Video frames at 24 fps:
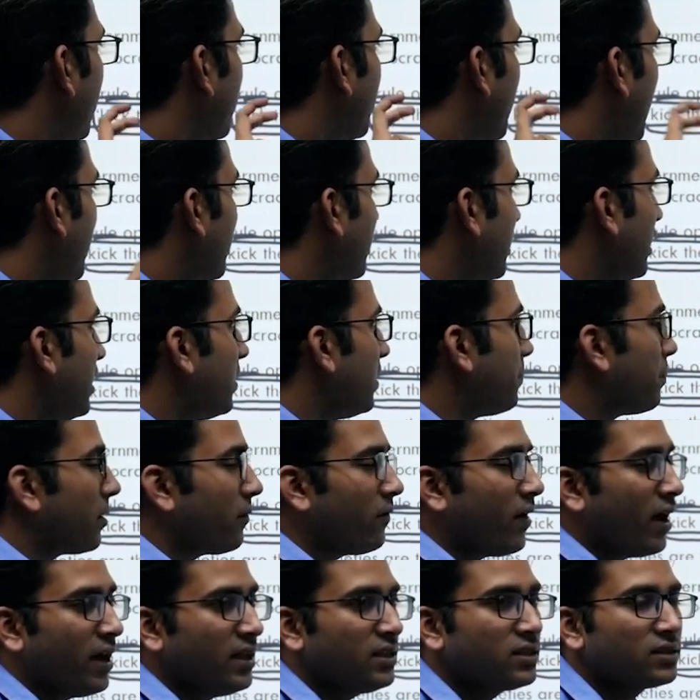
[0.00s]
kick, it
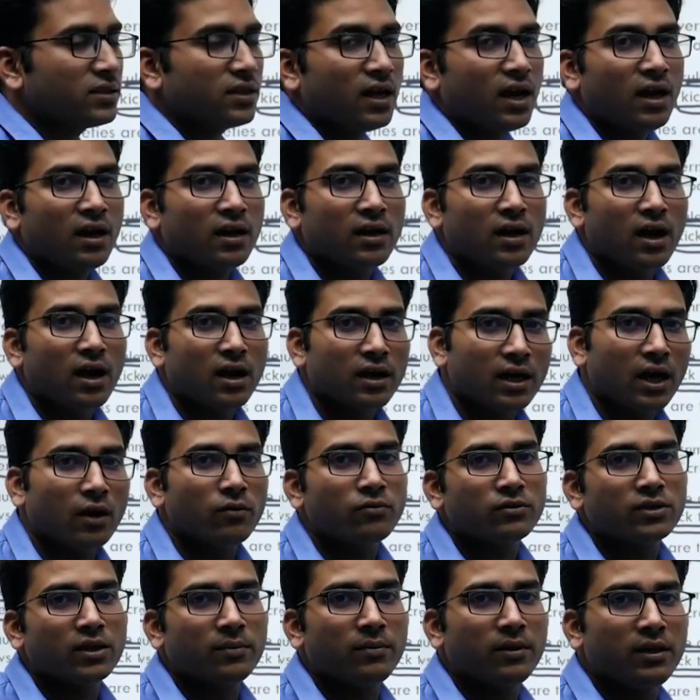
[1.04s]
provides the
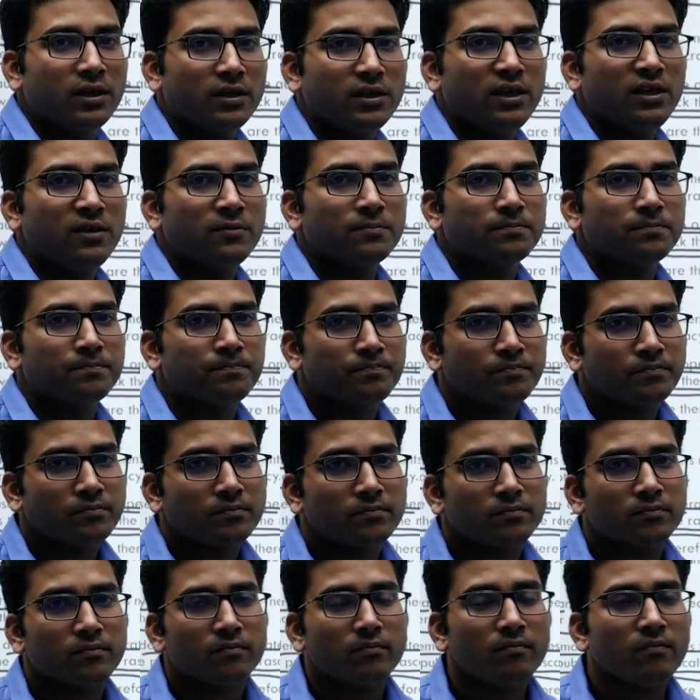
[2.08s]
accountability
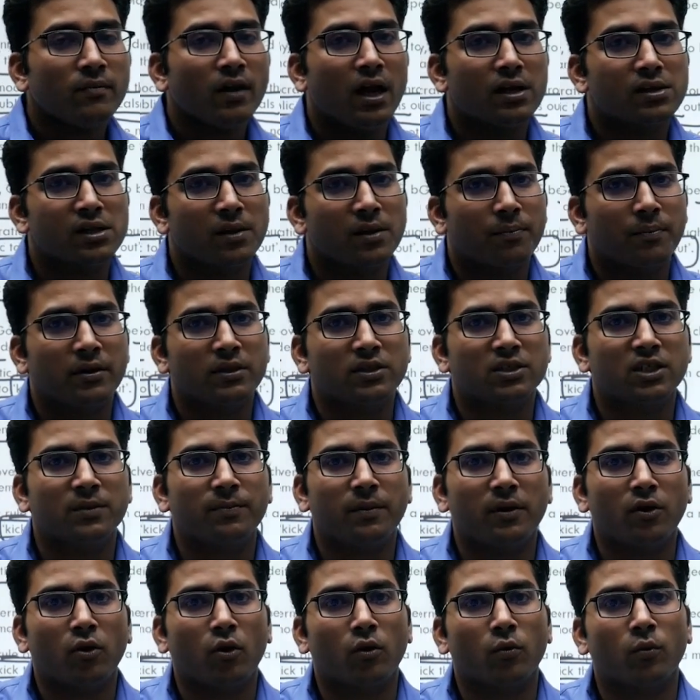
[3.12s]
as a principle
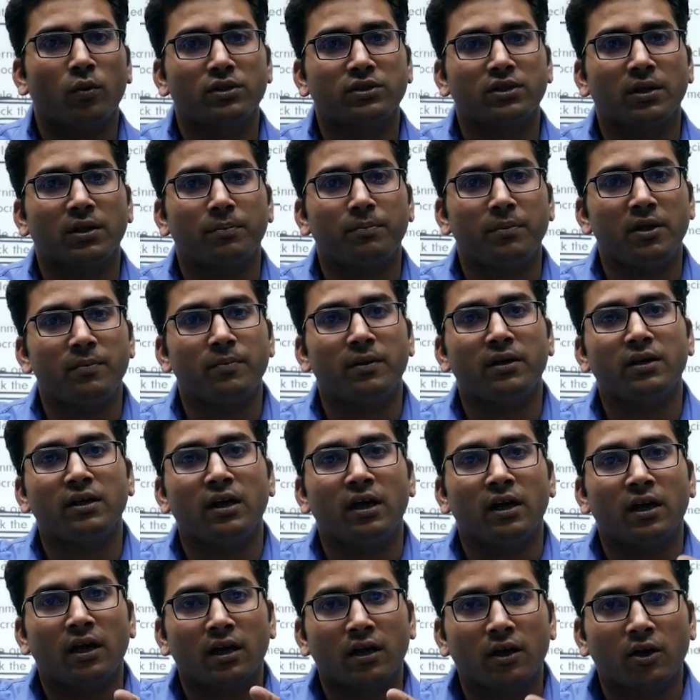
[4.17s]
on which the people
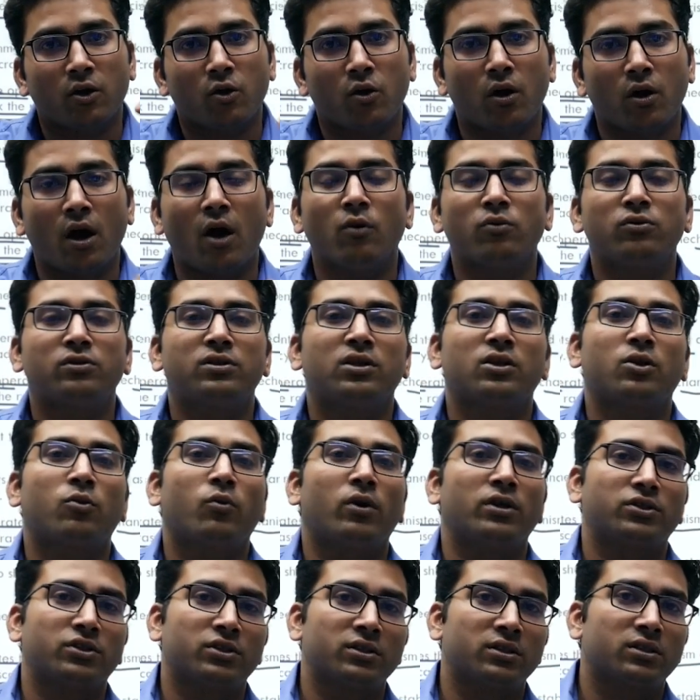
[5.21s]
counter
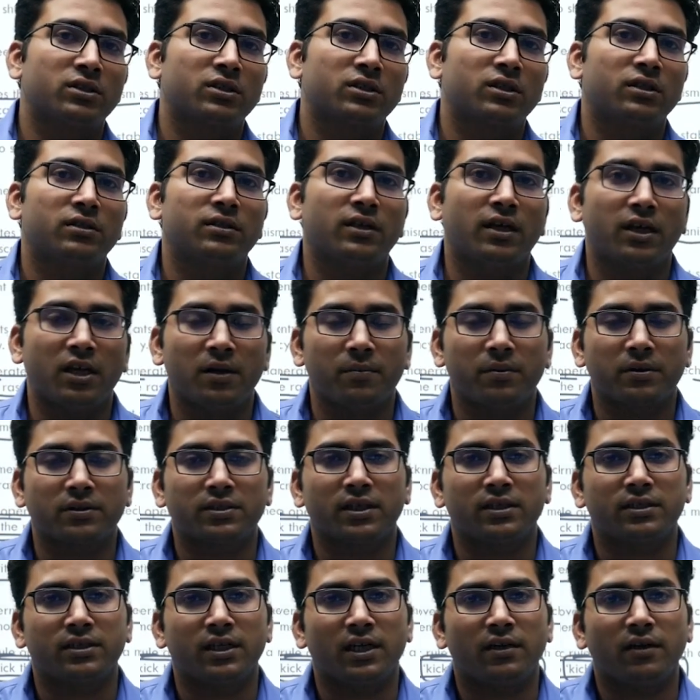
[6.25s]
questions their
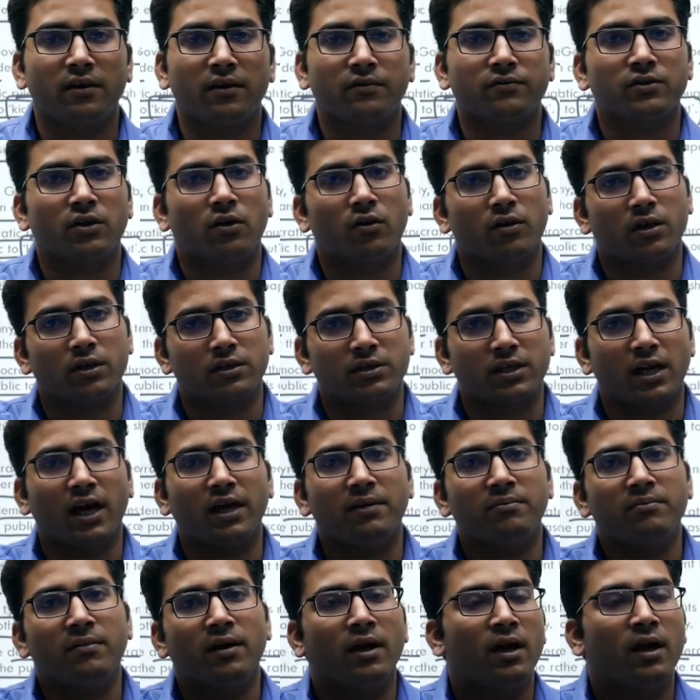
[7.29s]
representatives on a time
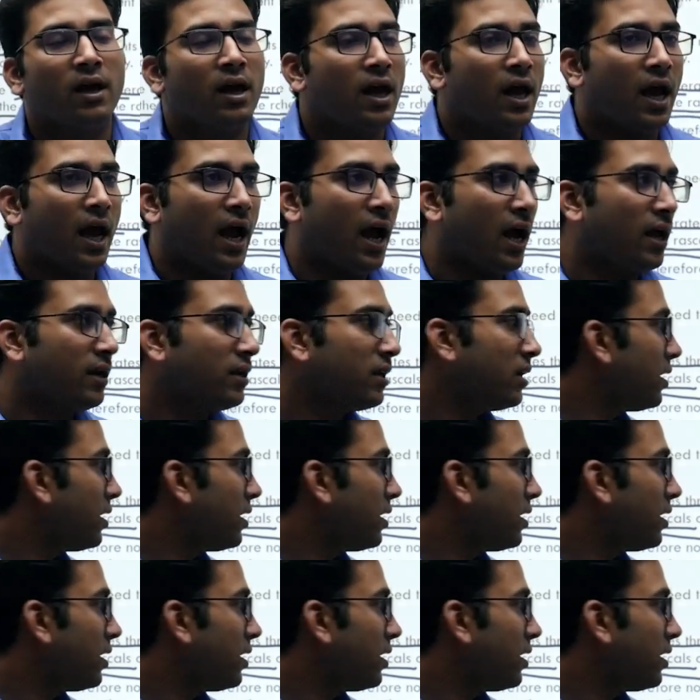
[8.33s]
and